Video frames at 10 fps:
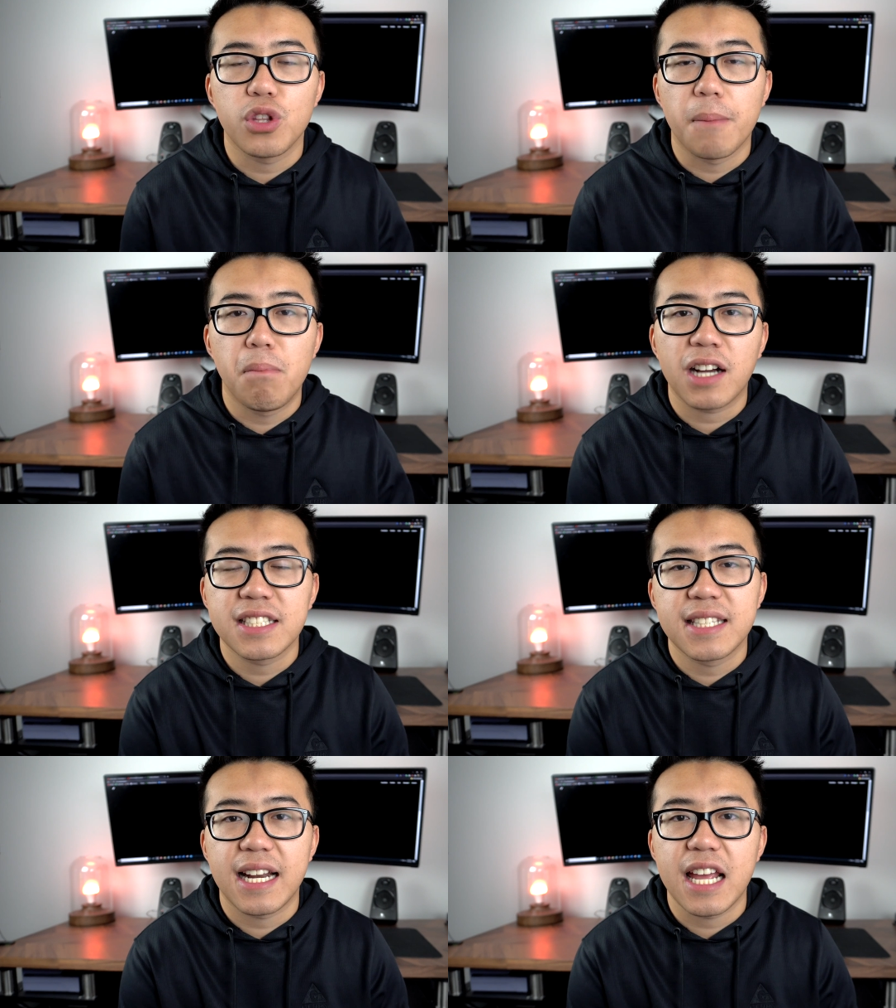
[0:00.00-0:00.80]
The
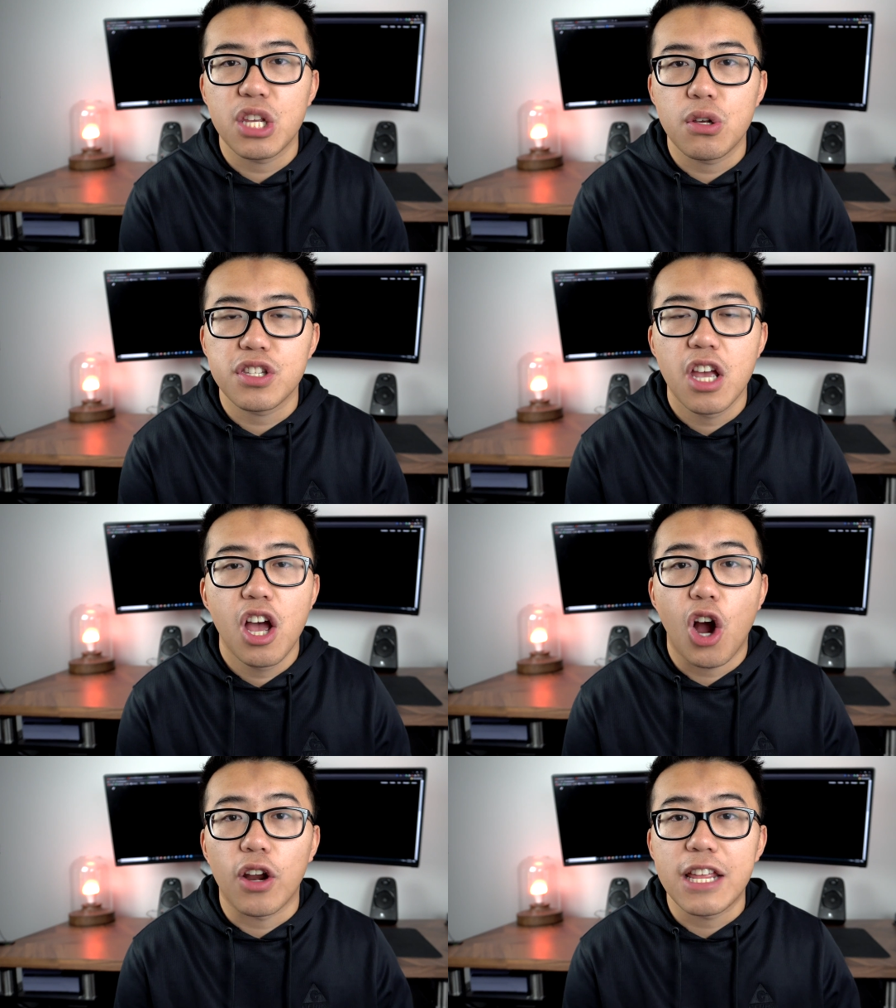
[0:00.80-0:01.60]
boxes that I use
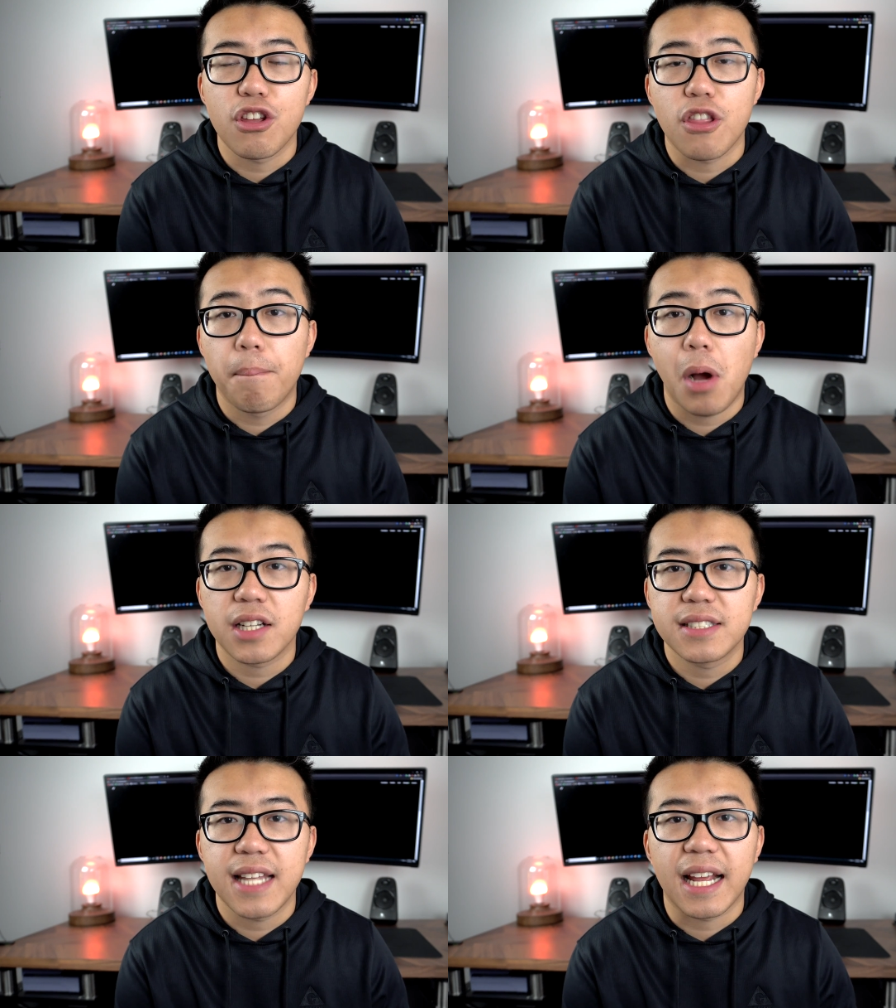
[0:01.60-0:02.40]
are either the
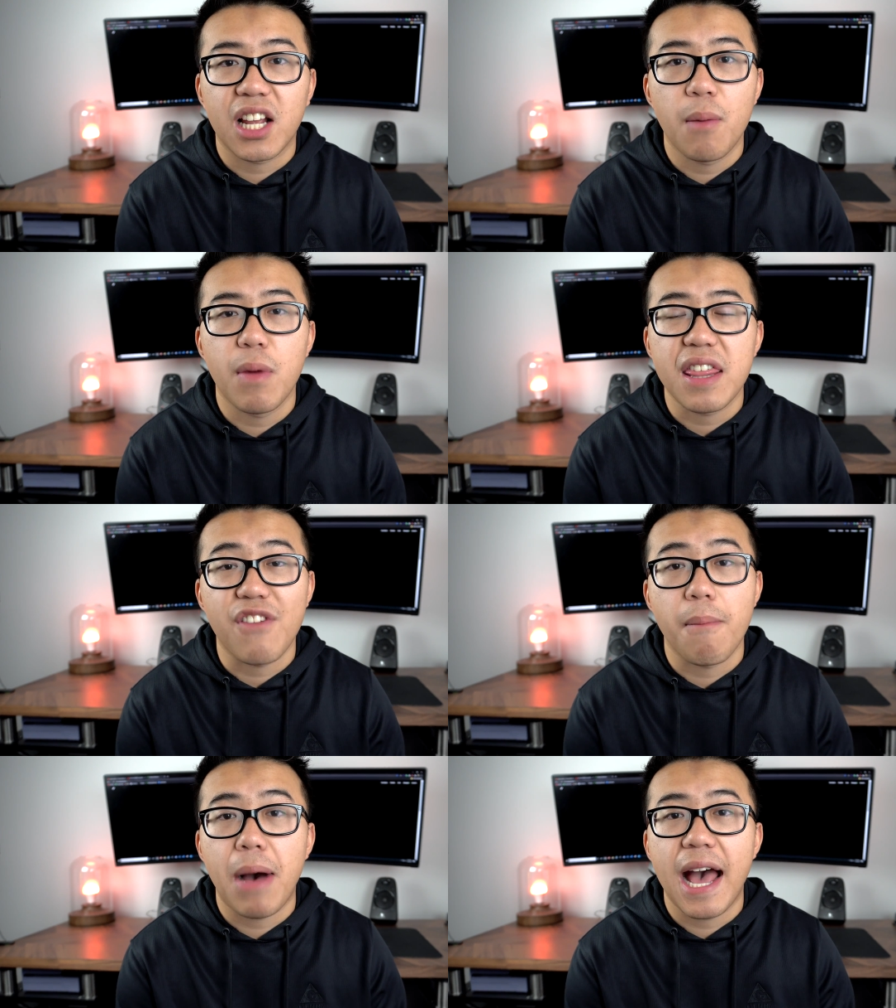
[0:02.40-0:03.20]
boxes that I come with
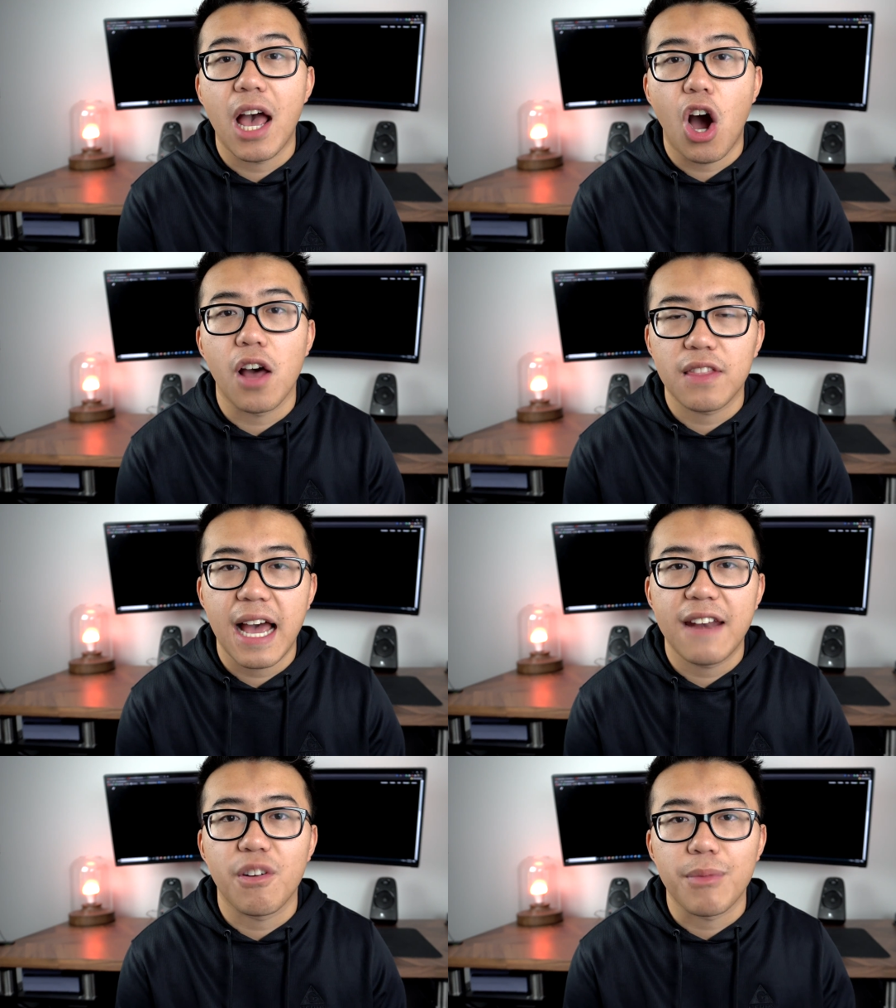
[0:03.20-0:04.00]
if I buy it
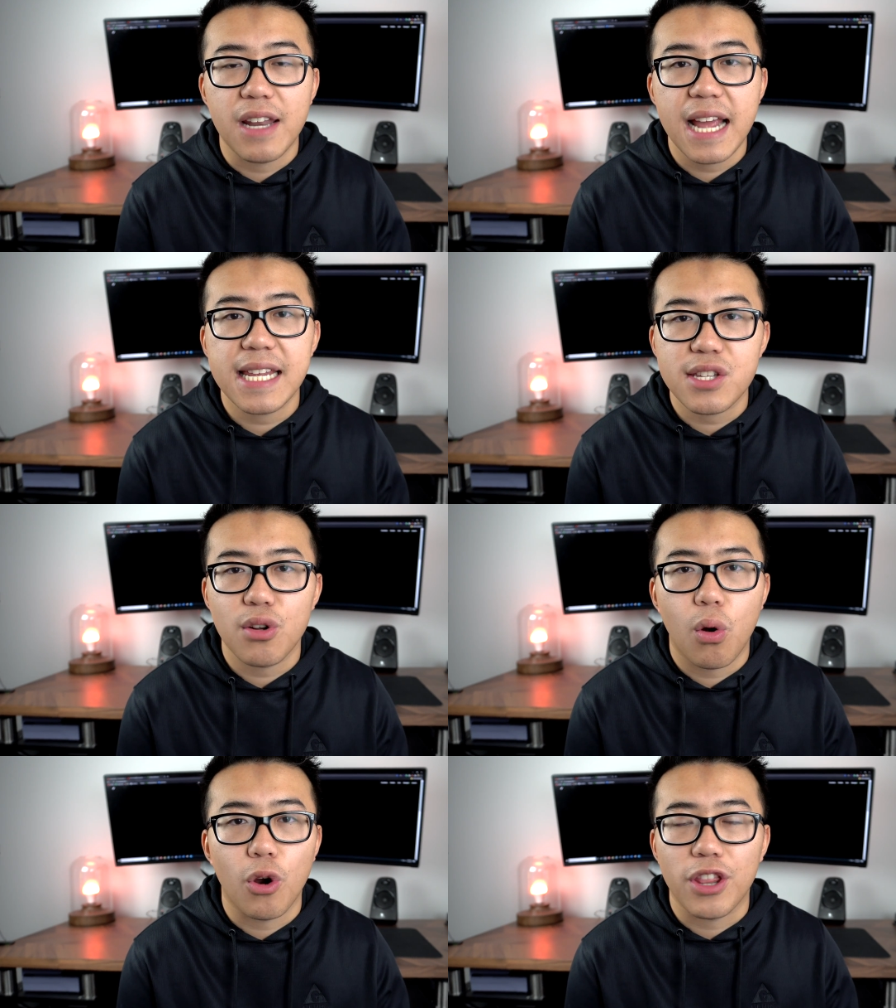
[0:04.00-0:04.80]
online from the Nike
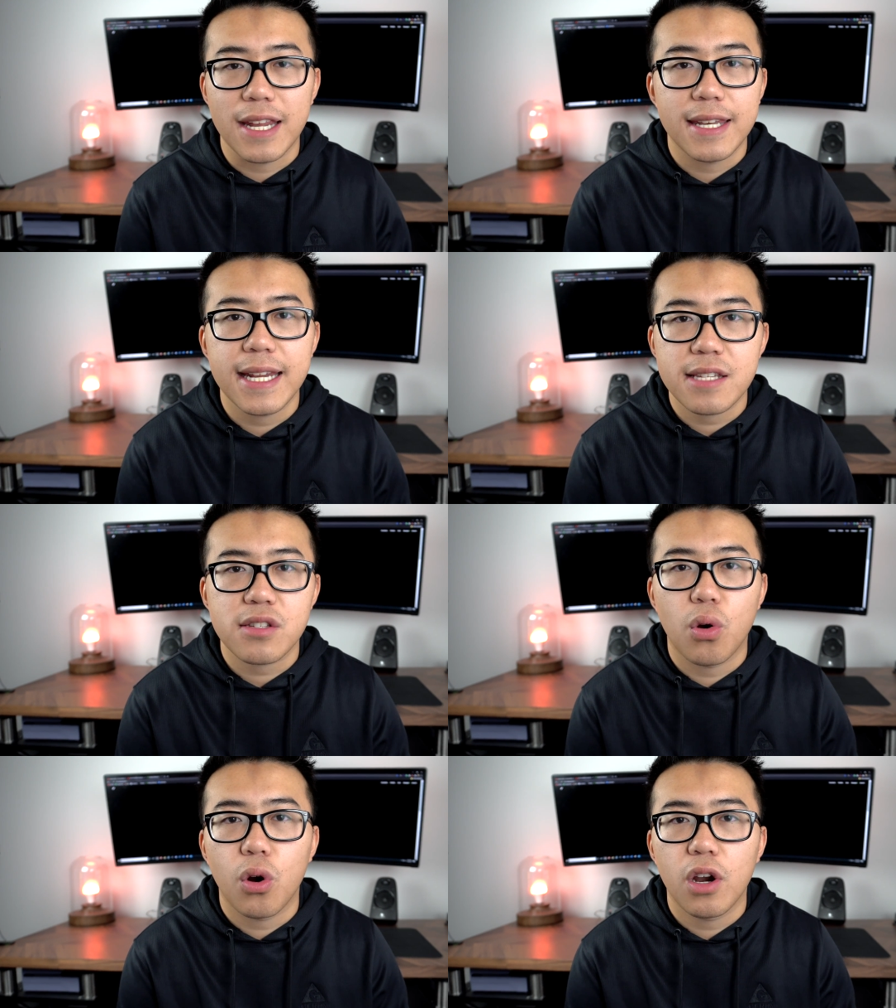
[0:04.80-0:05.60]
store or the Adidas
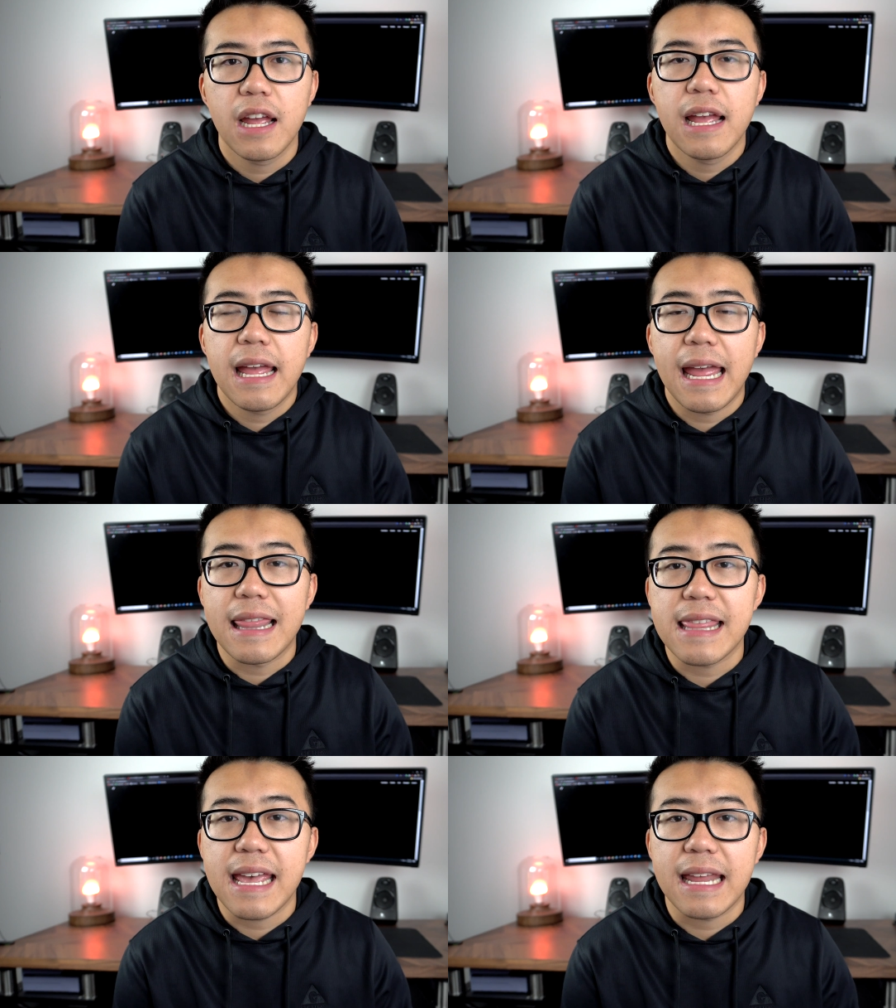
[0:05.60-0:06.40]
store,
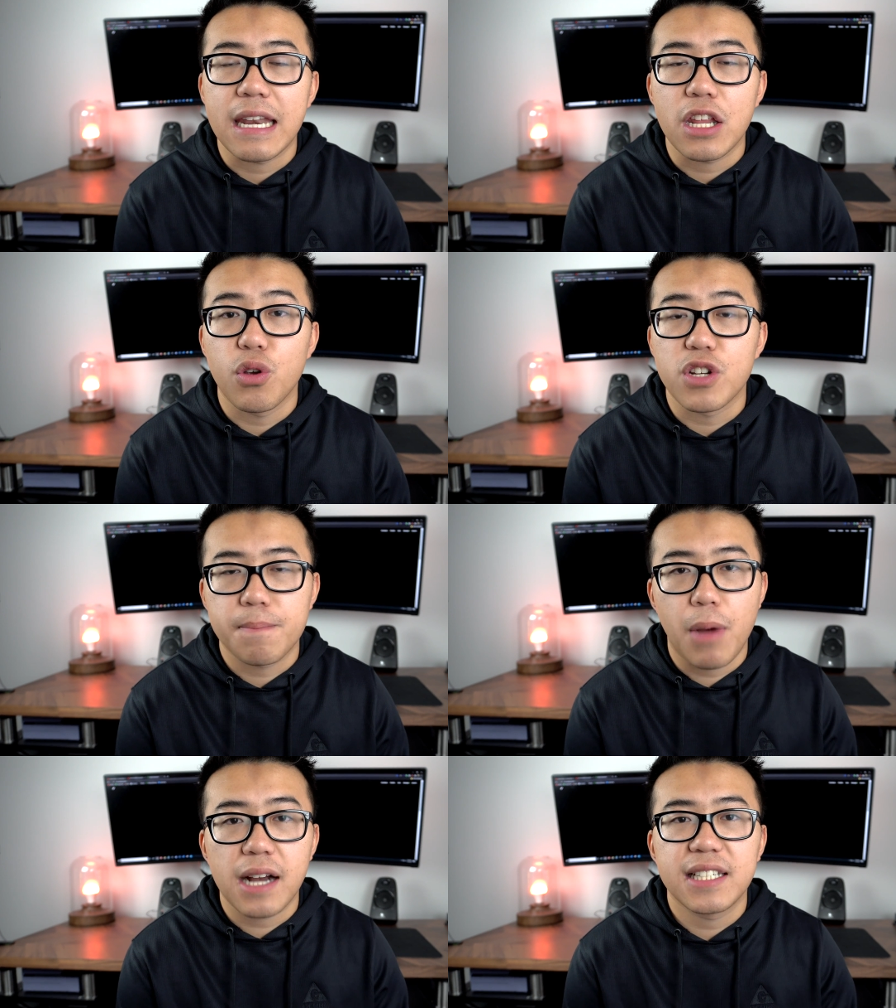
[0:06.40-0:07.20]
and then you would
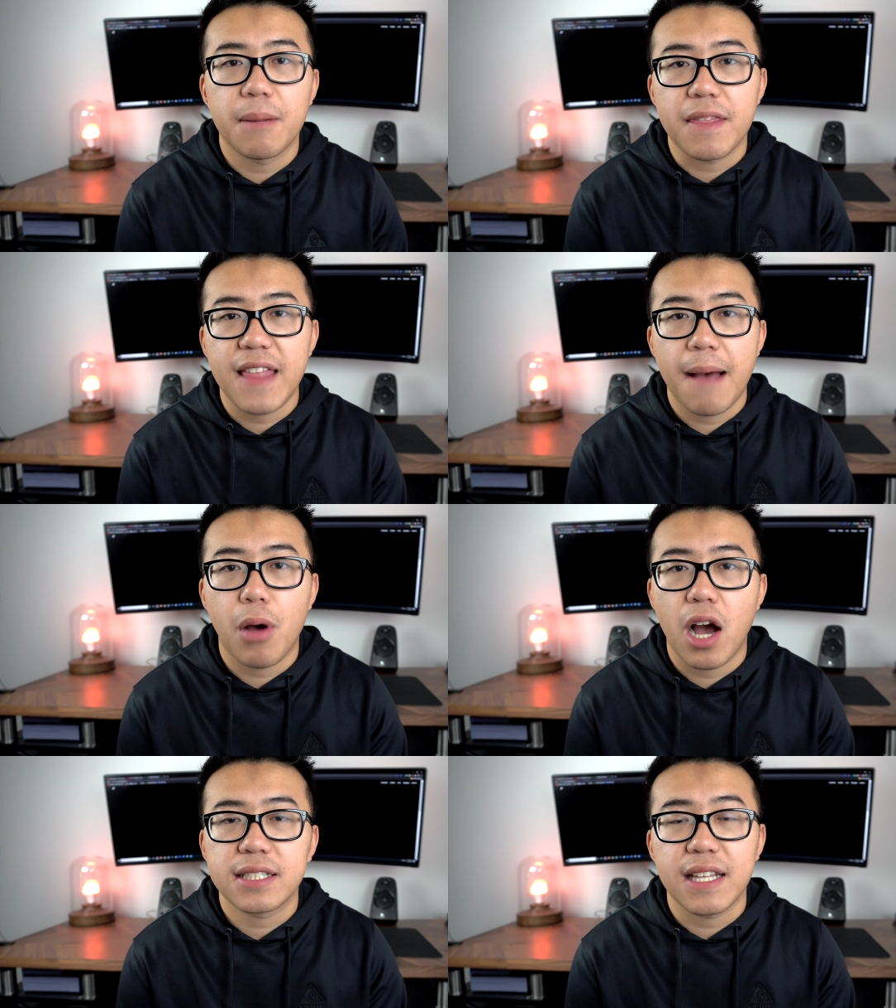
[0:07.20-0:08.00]
just box it up in that
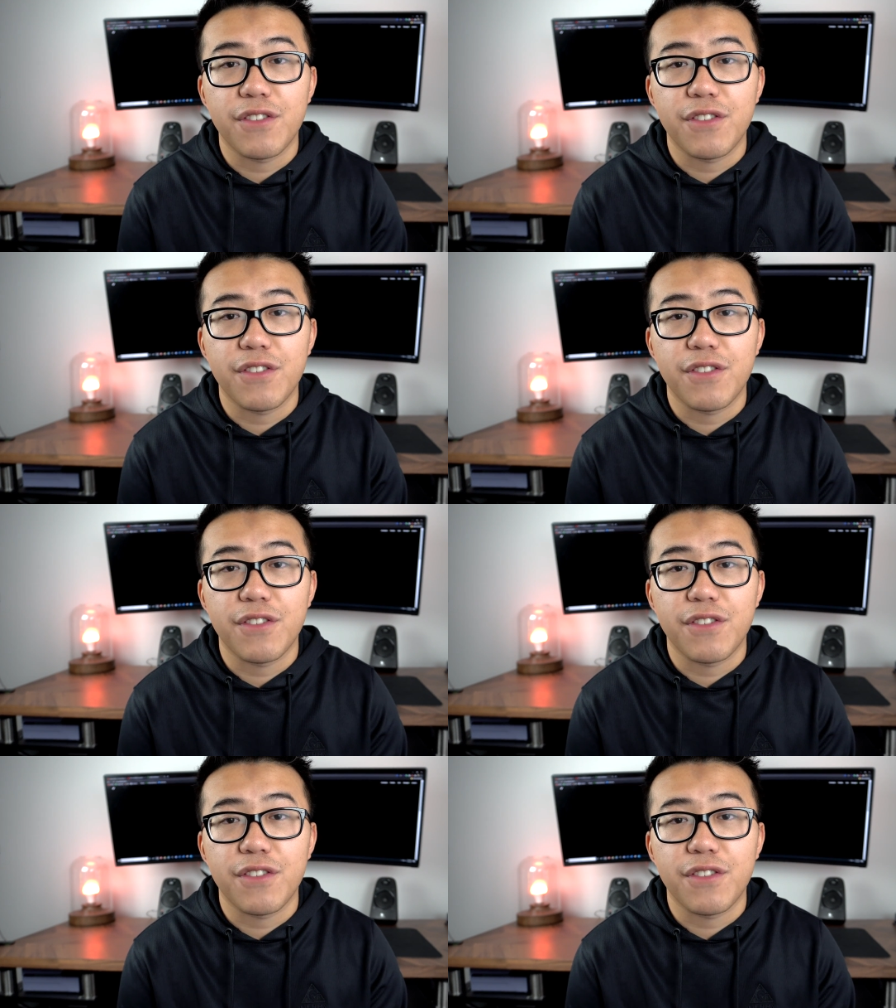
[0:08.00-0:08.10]
box.